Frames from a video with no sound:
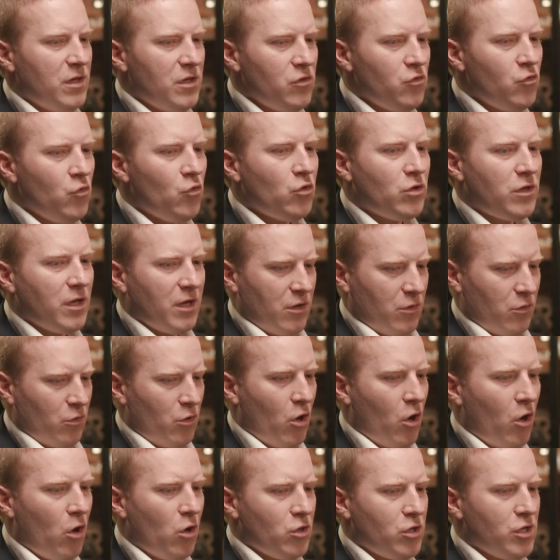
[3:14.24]
new
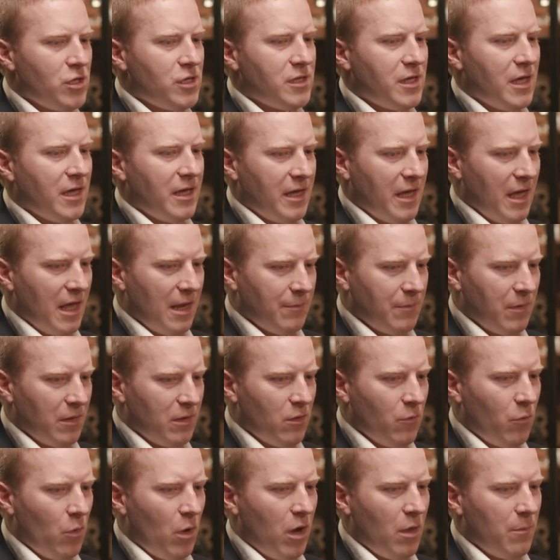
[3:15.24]
technologies can help the
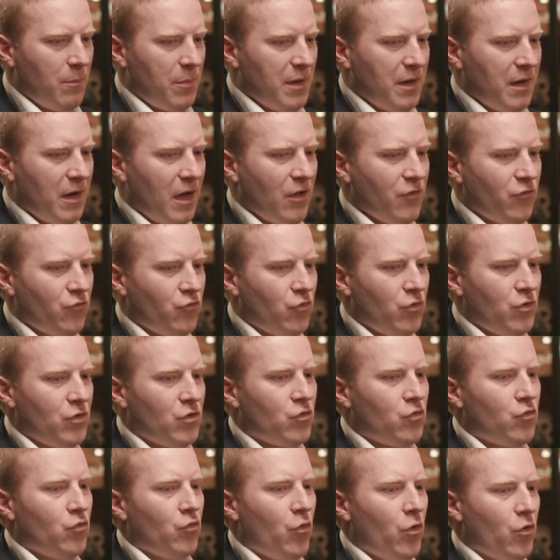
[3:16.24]
developing countries
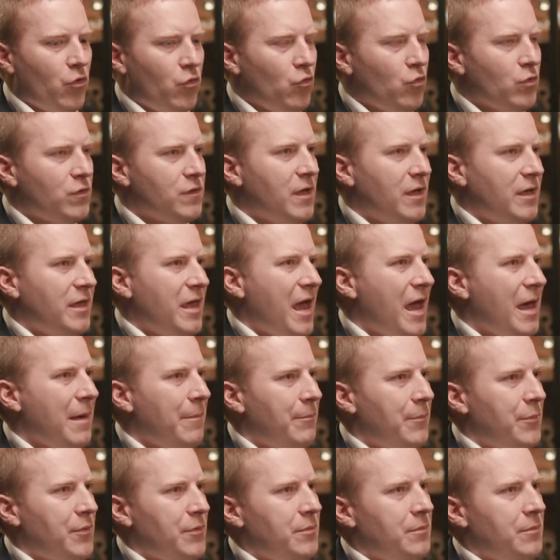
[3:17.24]
to reduce the gap?